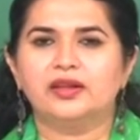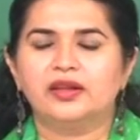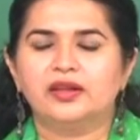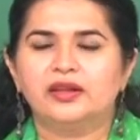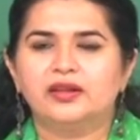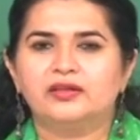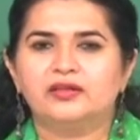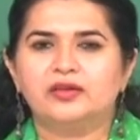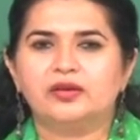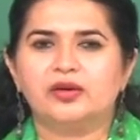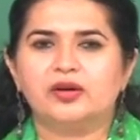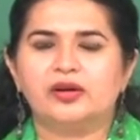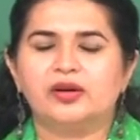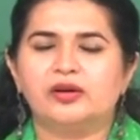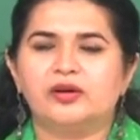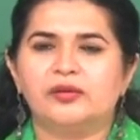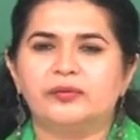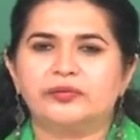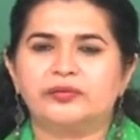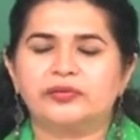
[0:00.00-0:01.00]

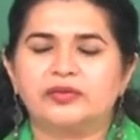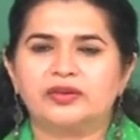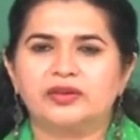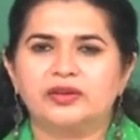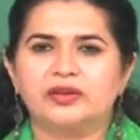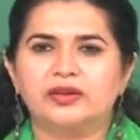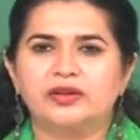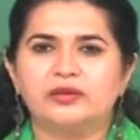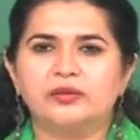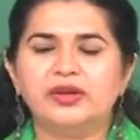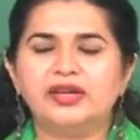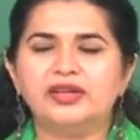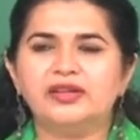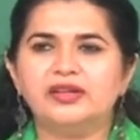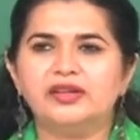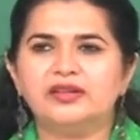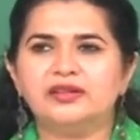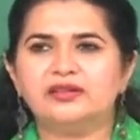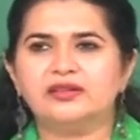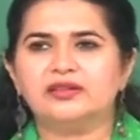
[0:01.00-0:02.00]
So, where
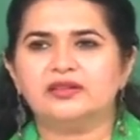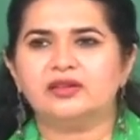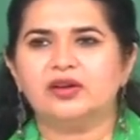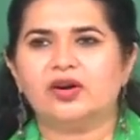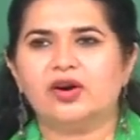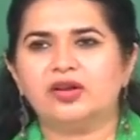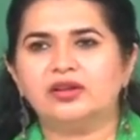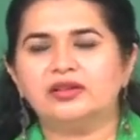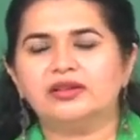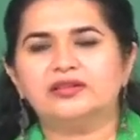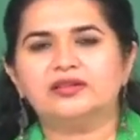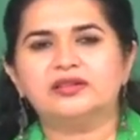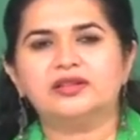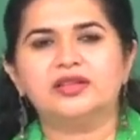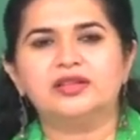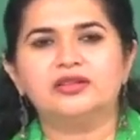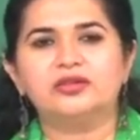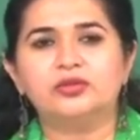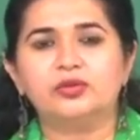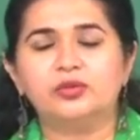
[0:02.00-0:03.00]
does all this
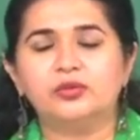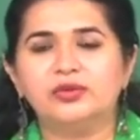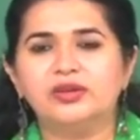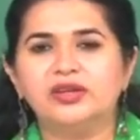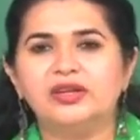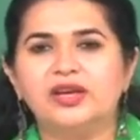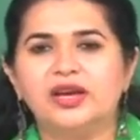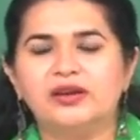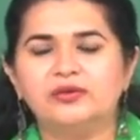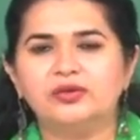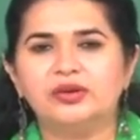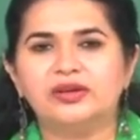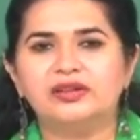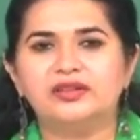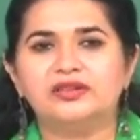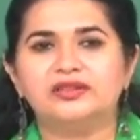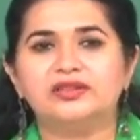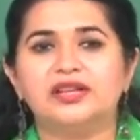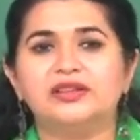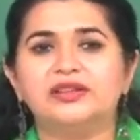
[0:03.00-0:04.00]
lead to? We have to
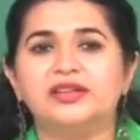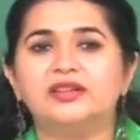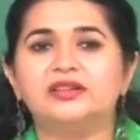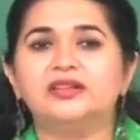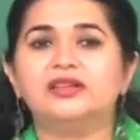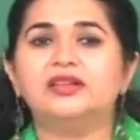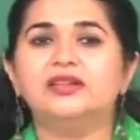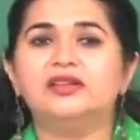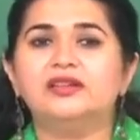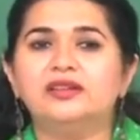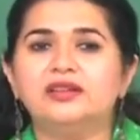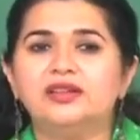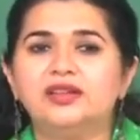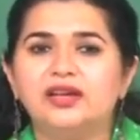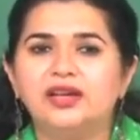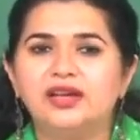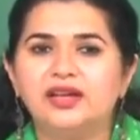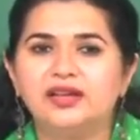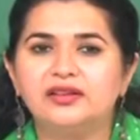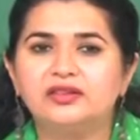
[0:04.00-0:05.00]
understand that
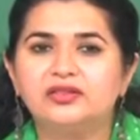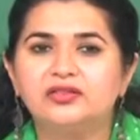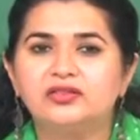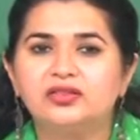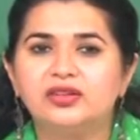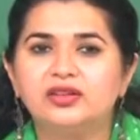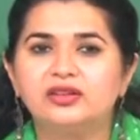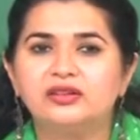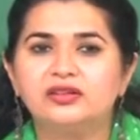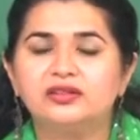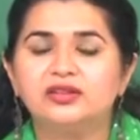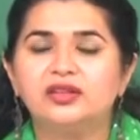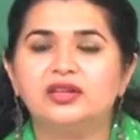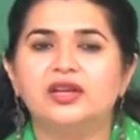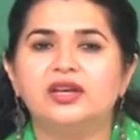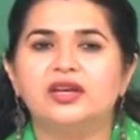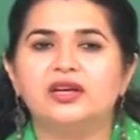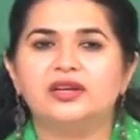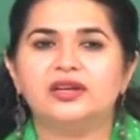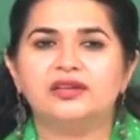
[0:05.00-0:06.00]
India has changed
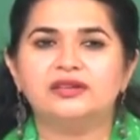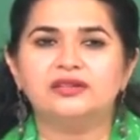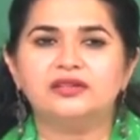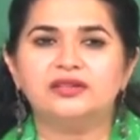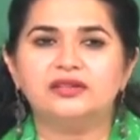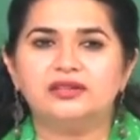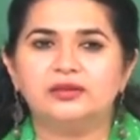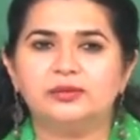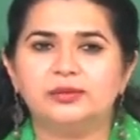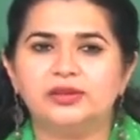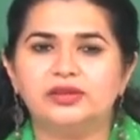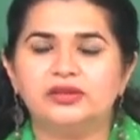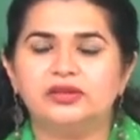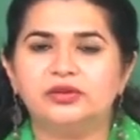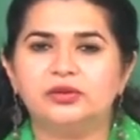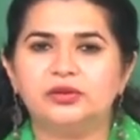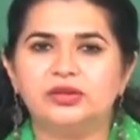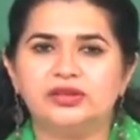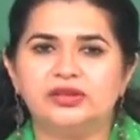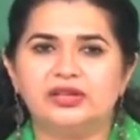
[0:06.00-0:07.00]
considerably
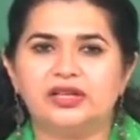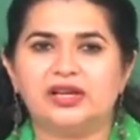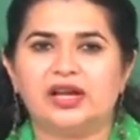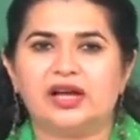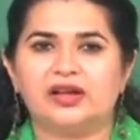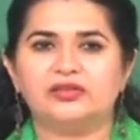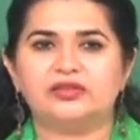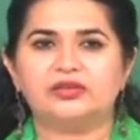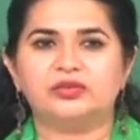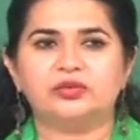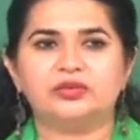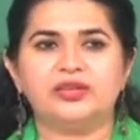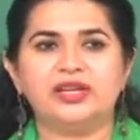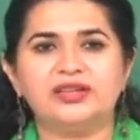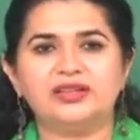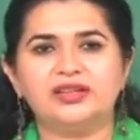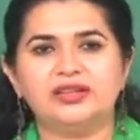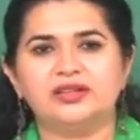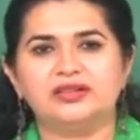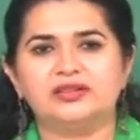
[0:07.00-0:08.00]
during the last two
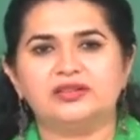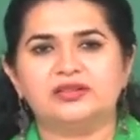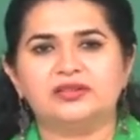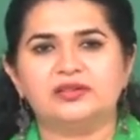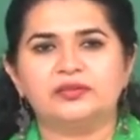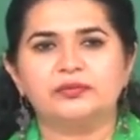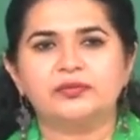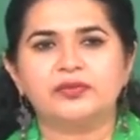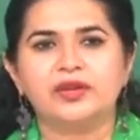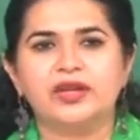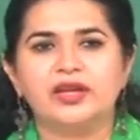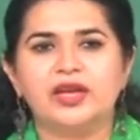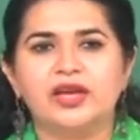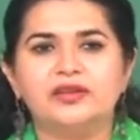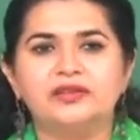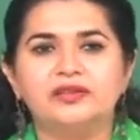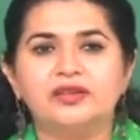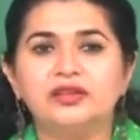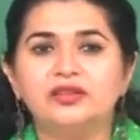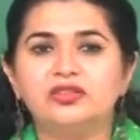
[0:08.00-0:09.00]
decades,
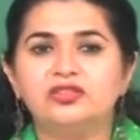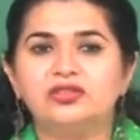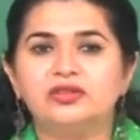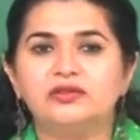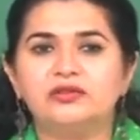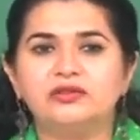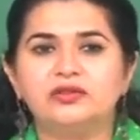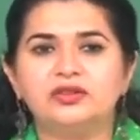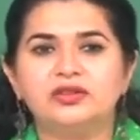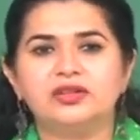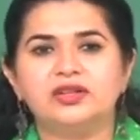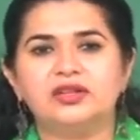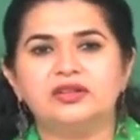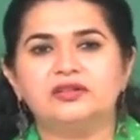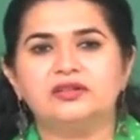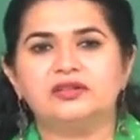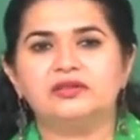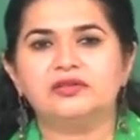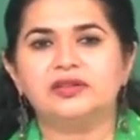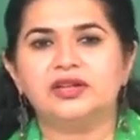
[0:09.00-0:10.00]
and this shift
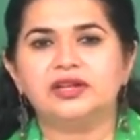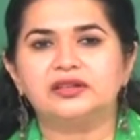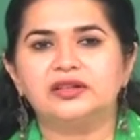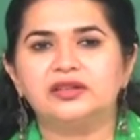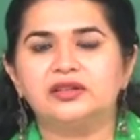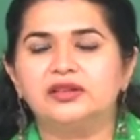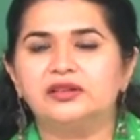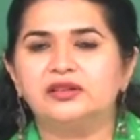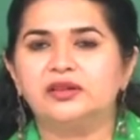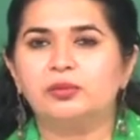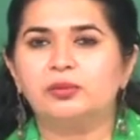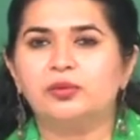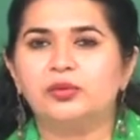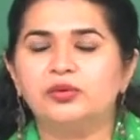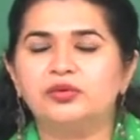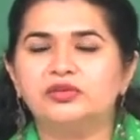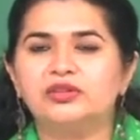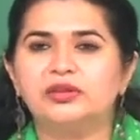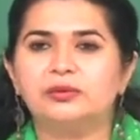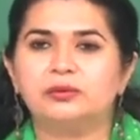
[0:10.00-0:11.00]
is reflected in the
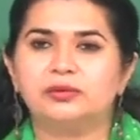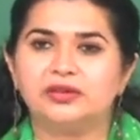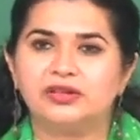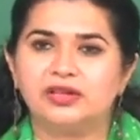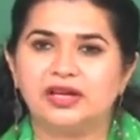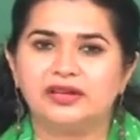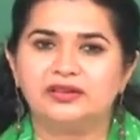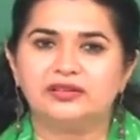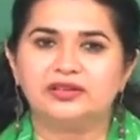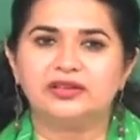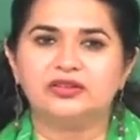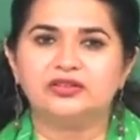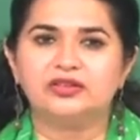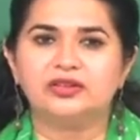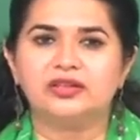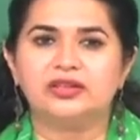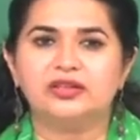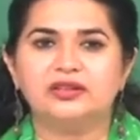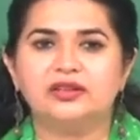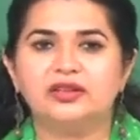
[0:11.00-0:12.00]
post-liberalization
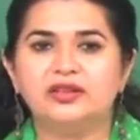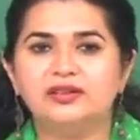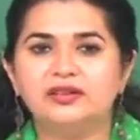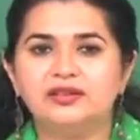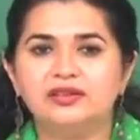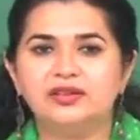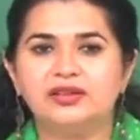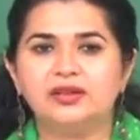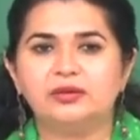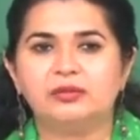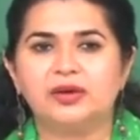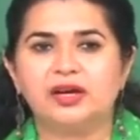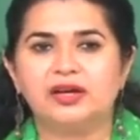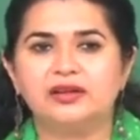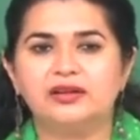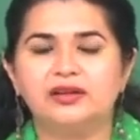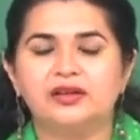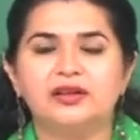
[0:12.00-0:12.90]
Indian cinema.